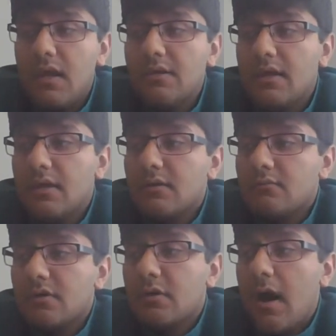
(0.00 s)
And
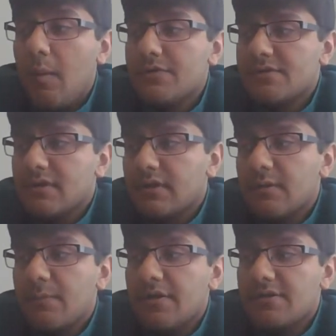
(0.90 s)
then,
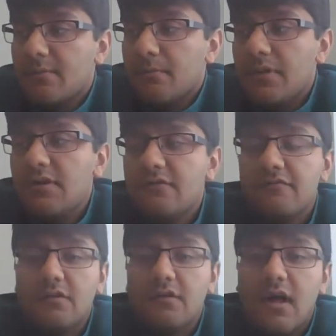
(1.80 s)
oppositely, patient
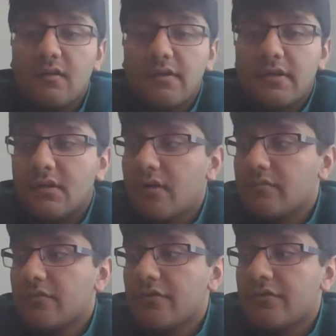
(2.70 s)
B's phenylalanine
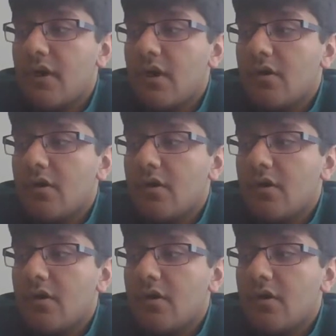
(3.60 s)
levels